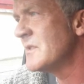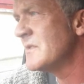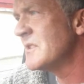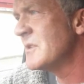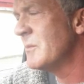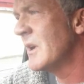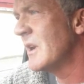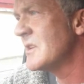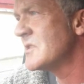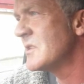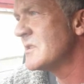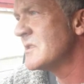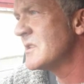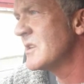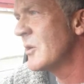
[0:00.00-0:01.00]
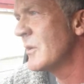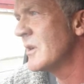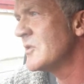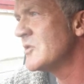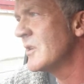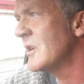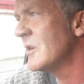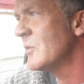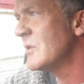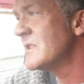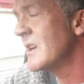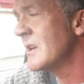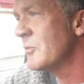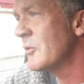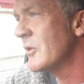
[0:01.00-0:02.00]
of simulation and scenario training, we
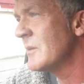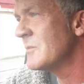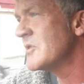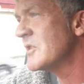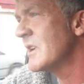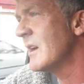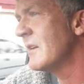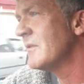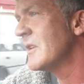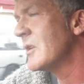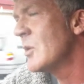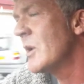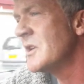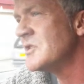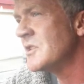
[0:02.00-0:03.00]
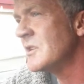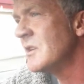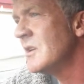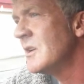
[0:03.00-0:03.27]
take preemption out of the equation